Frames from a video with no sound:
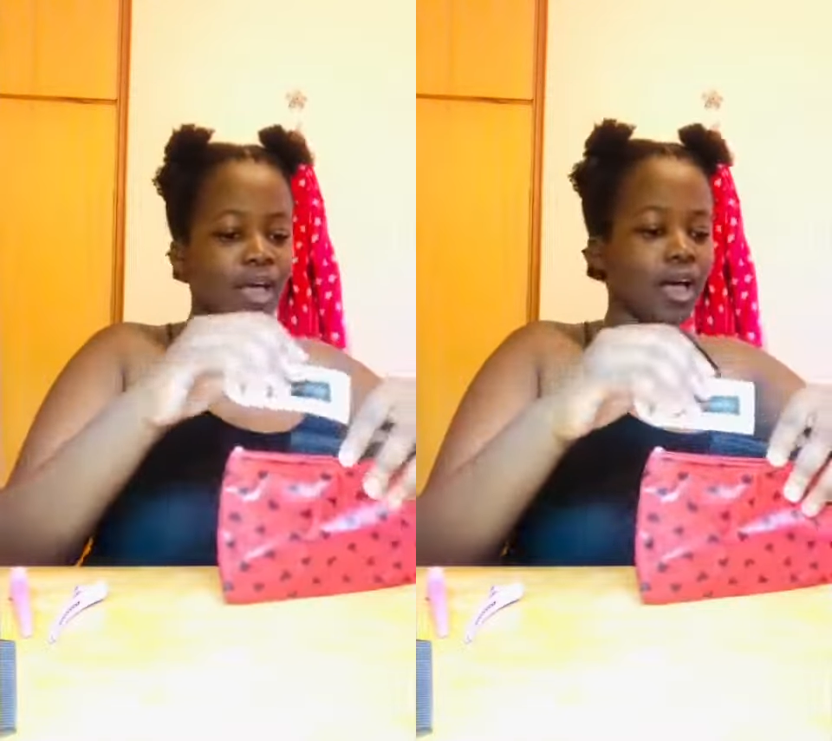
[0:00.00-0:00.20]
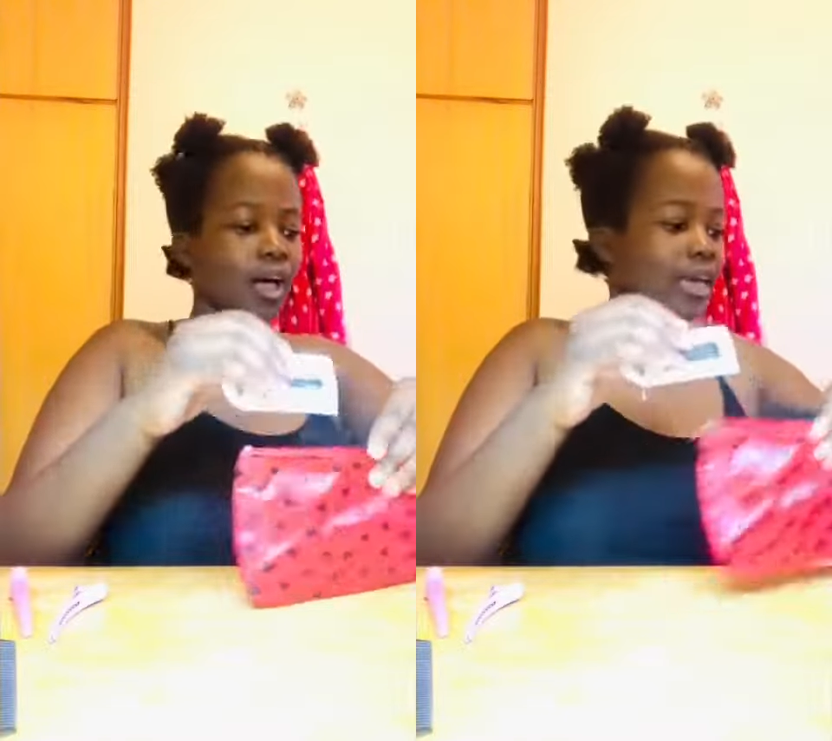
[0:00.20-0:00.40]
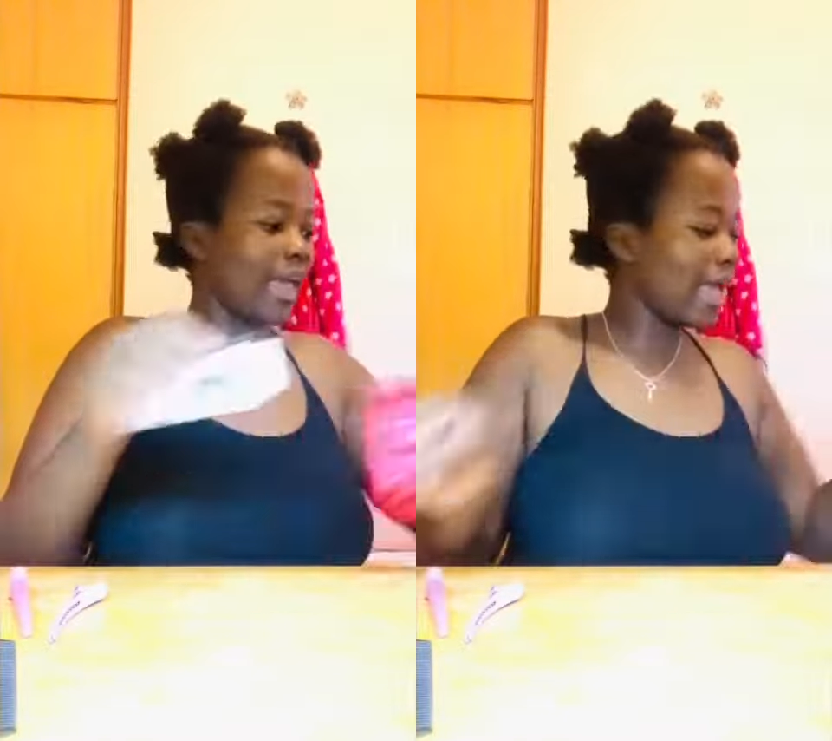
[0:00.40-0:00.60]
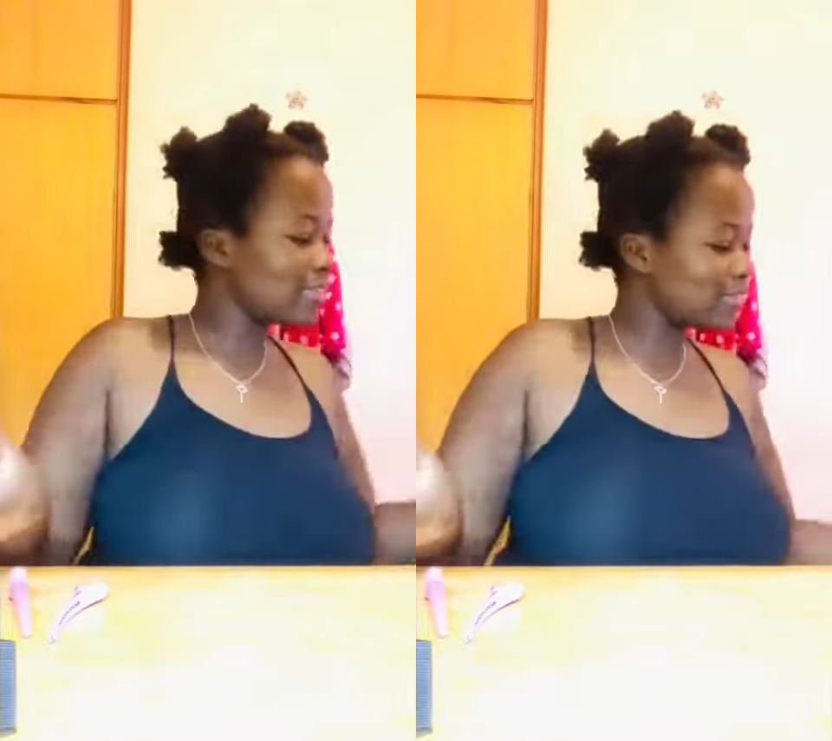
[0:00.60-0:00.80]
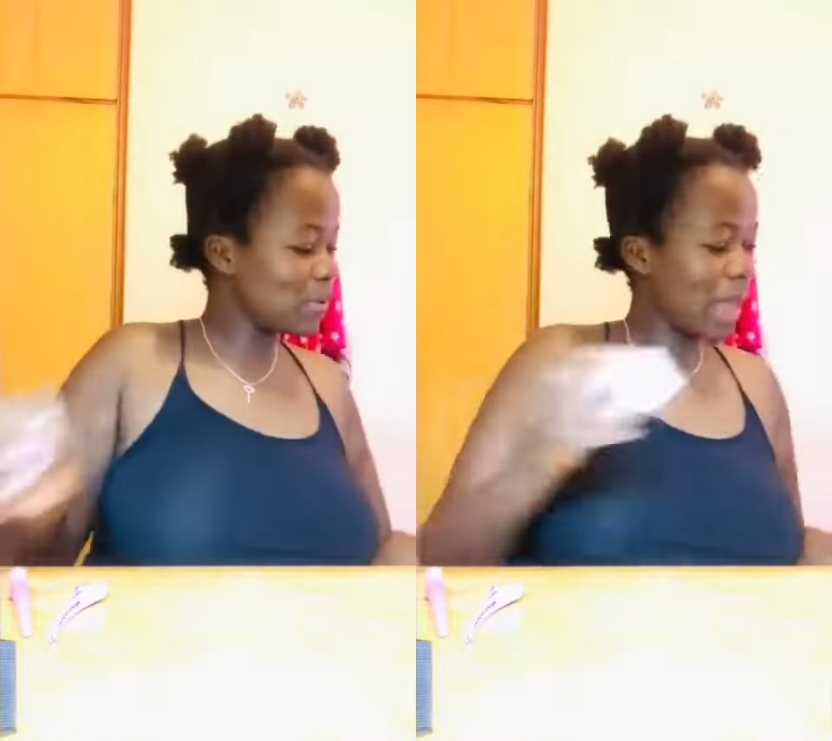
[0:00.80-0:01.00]

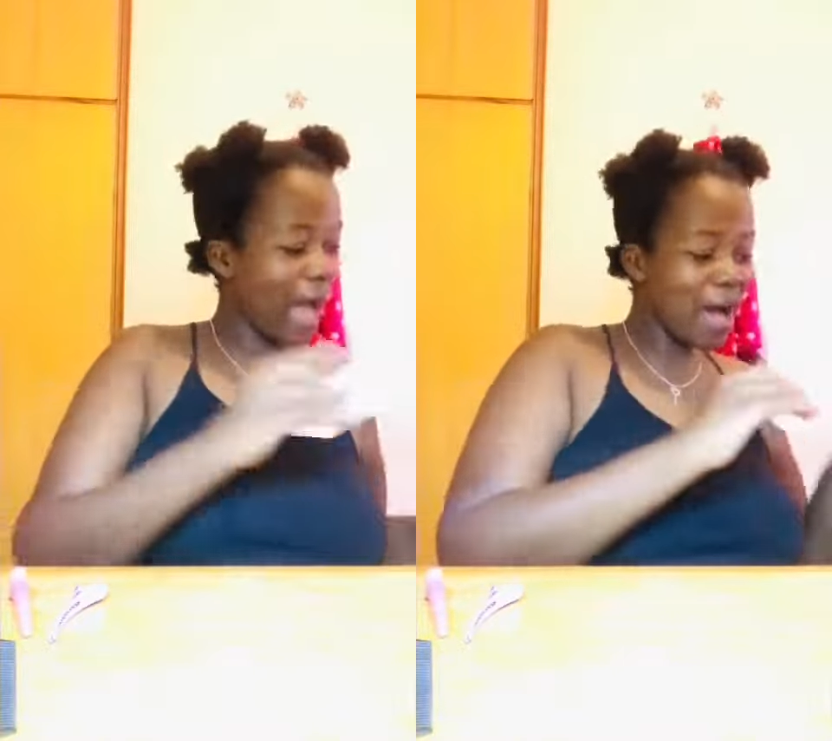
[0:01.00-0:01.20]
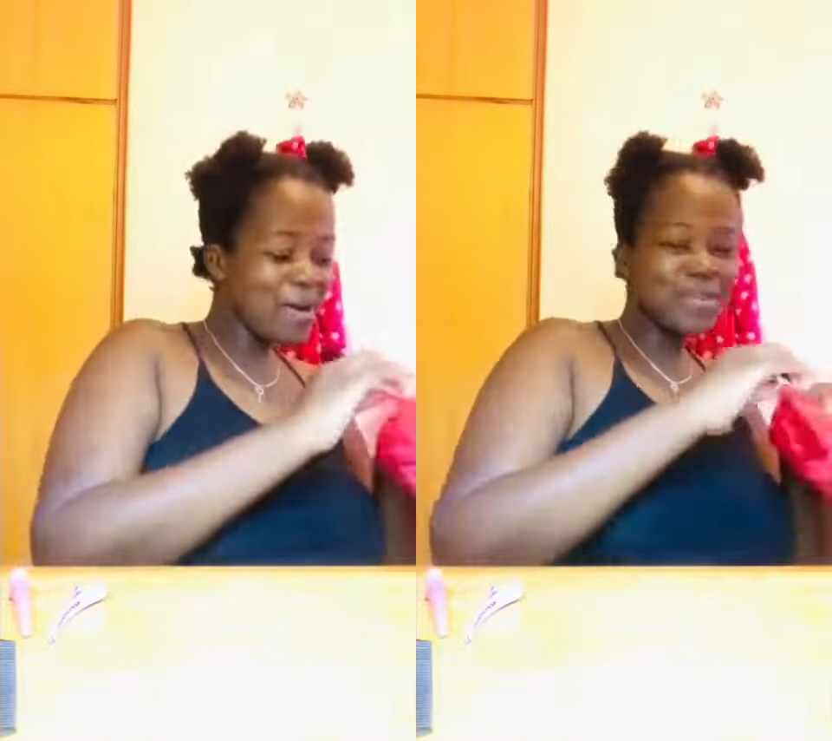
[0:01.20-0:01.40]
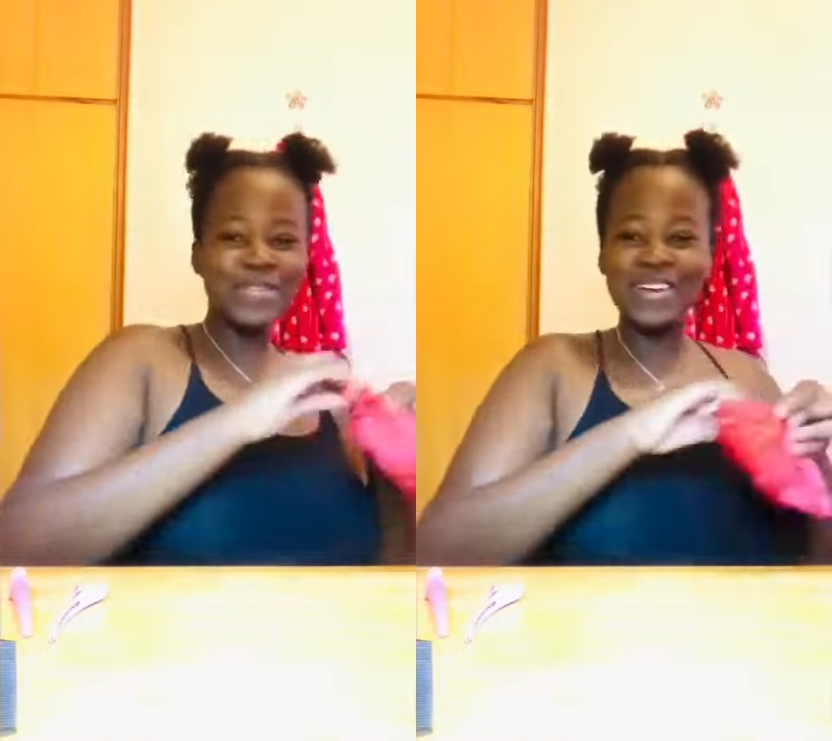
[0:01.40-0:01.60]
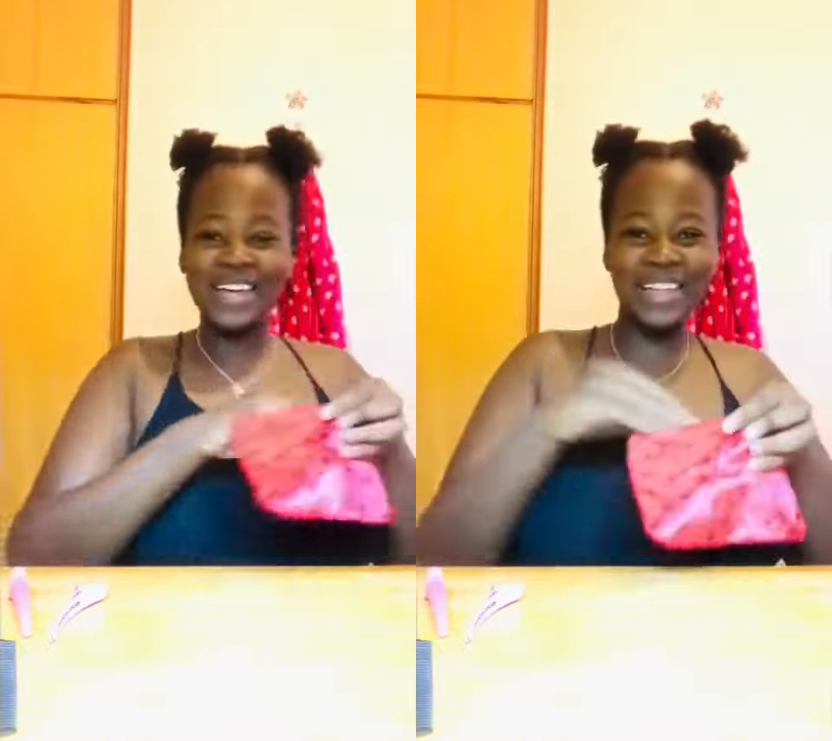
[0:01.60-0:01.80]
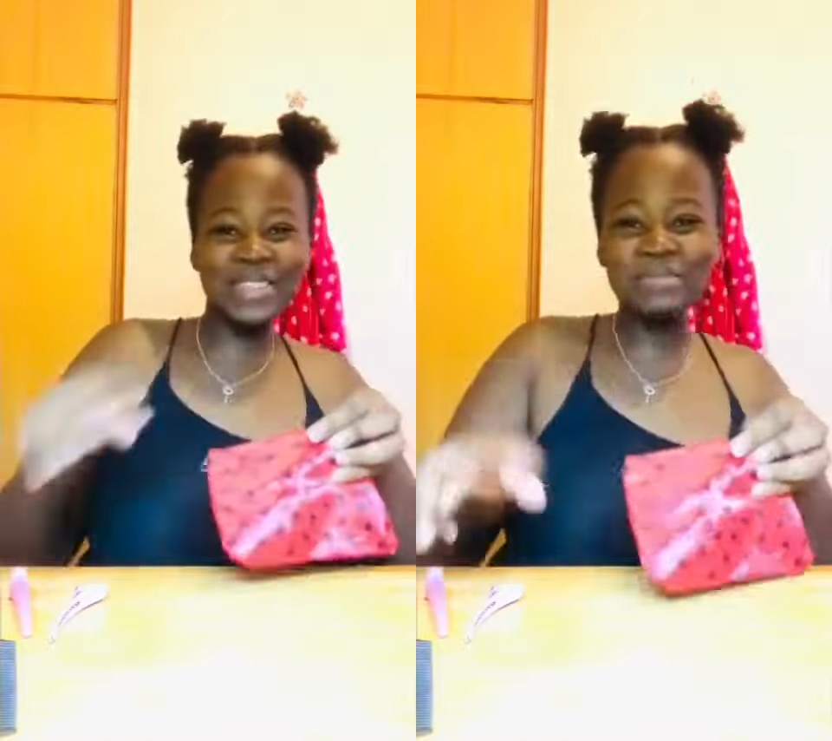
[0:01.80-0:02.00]
Okay, so now
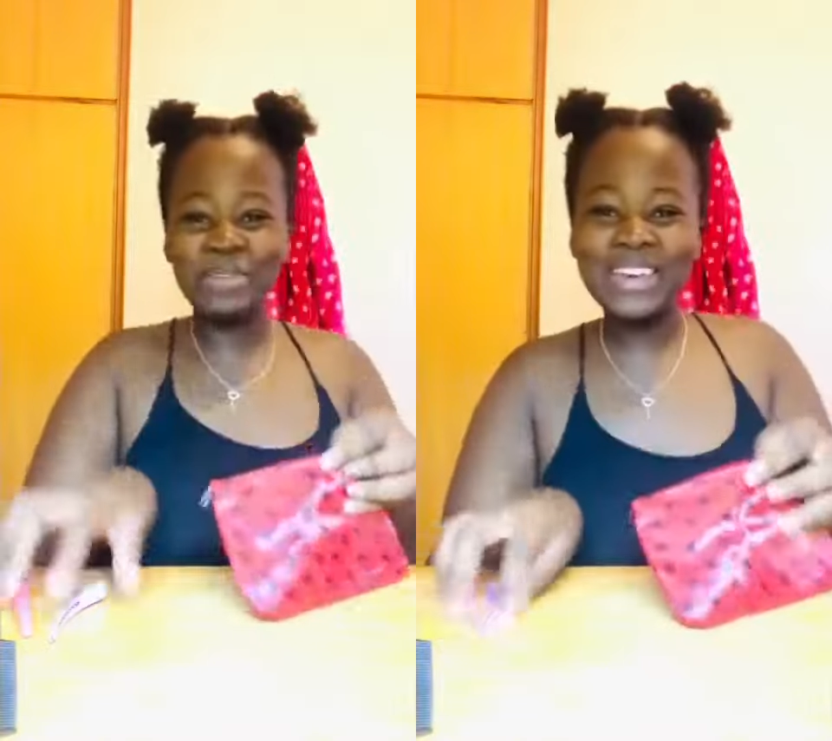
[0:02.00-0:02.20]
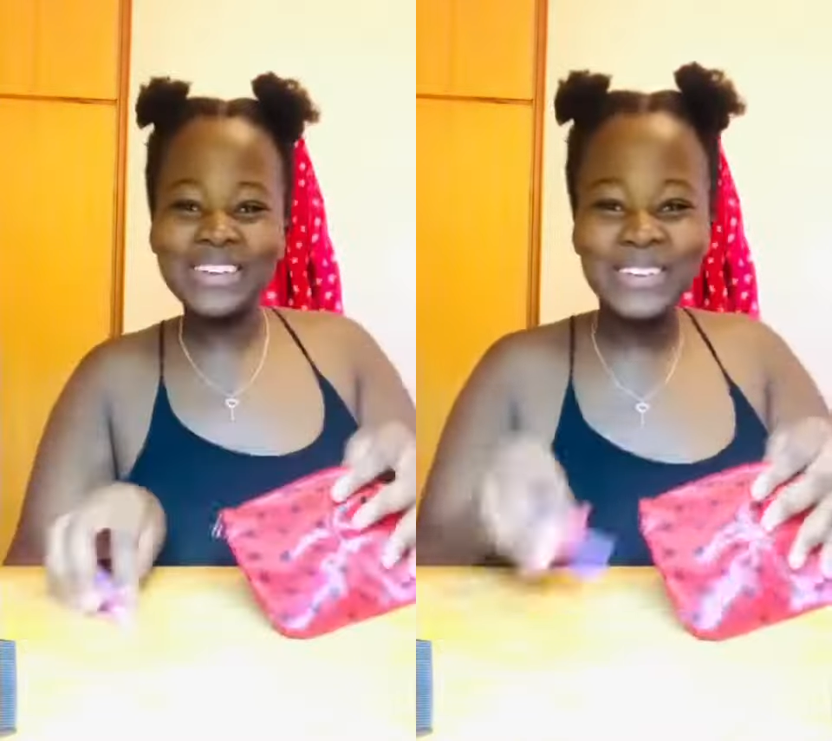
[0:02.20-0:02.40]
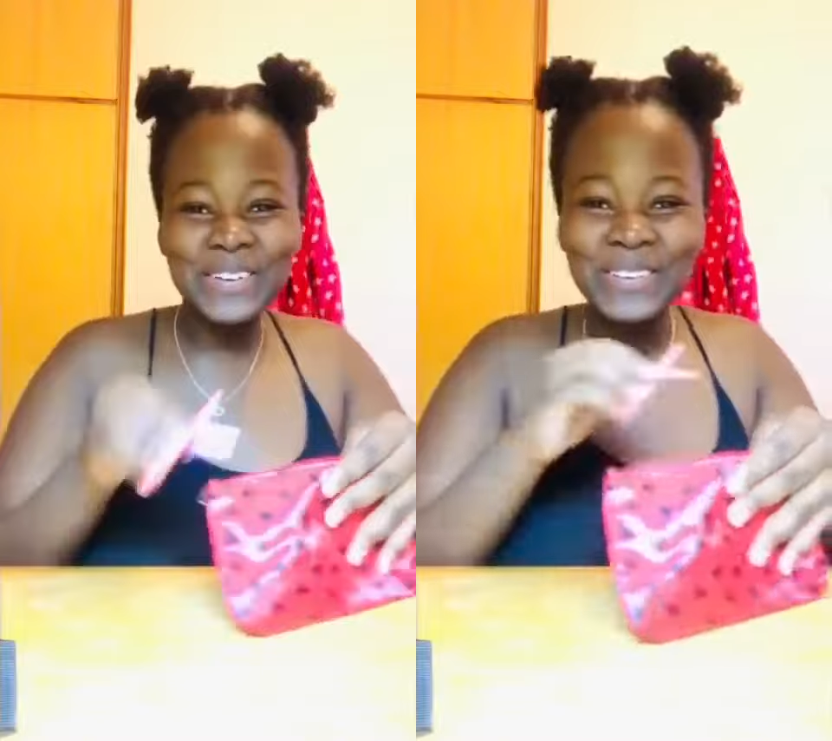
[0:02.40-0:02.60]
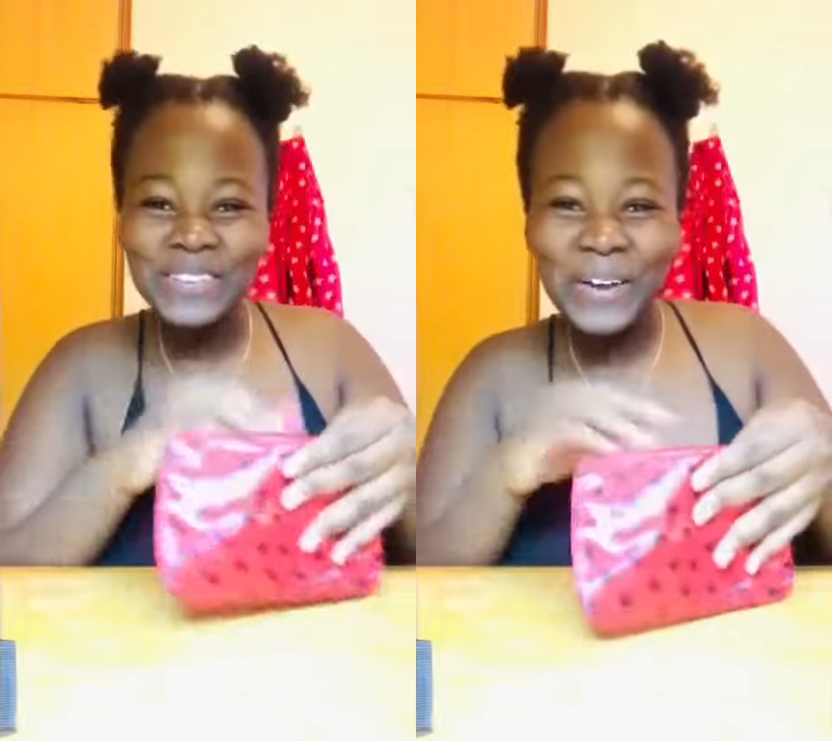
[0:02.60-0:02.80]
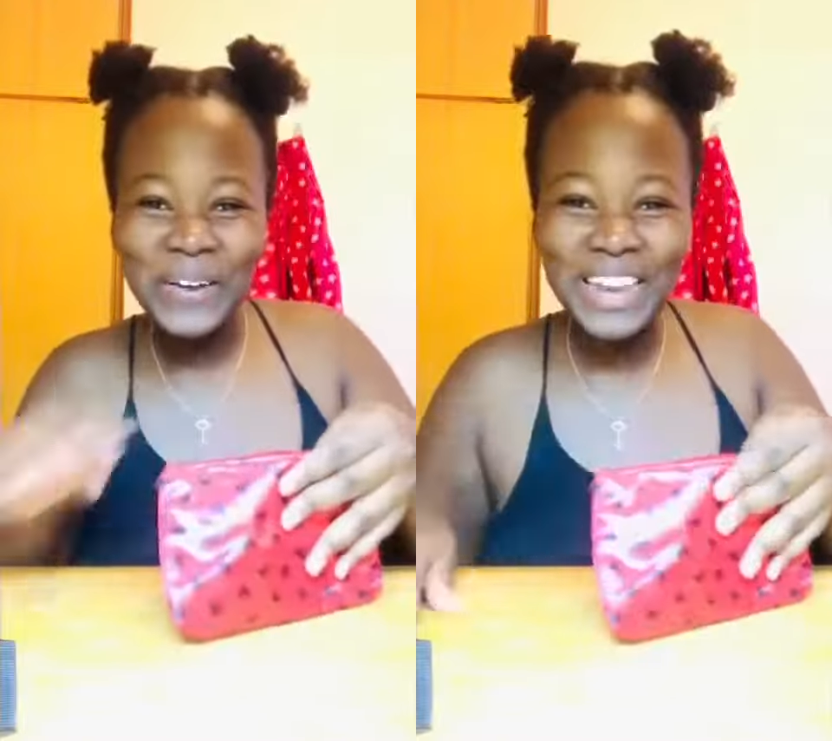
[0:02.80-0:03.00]
the big dun
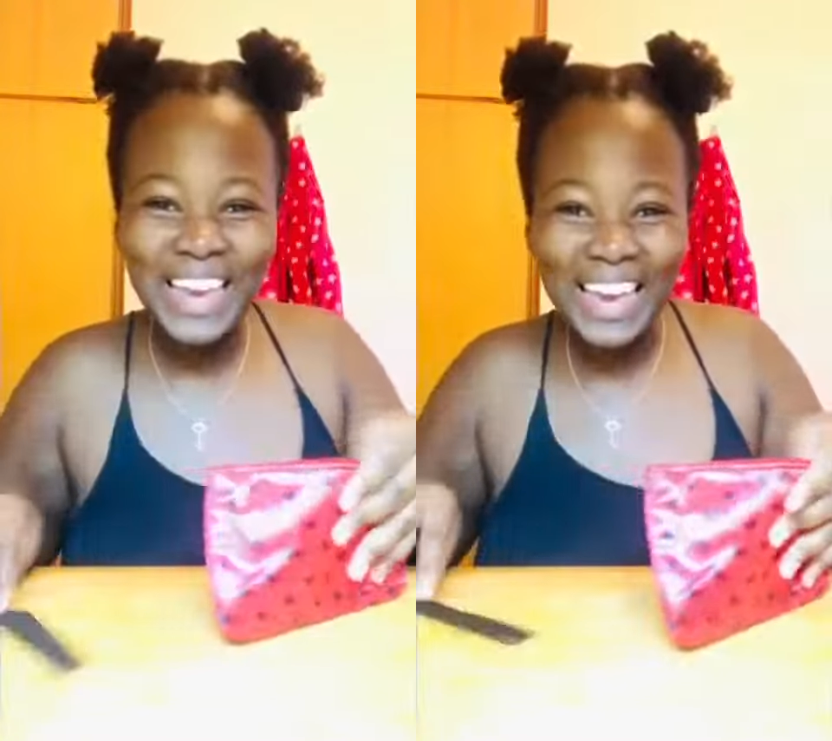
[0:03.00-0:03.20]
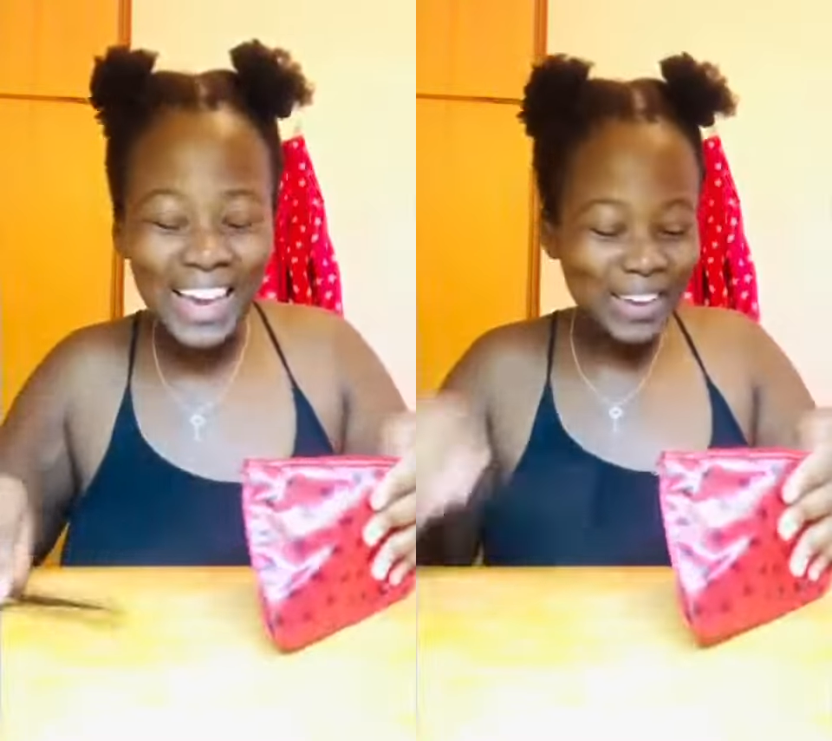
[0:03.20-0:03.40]
dunny.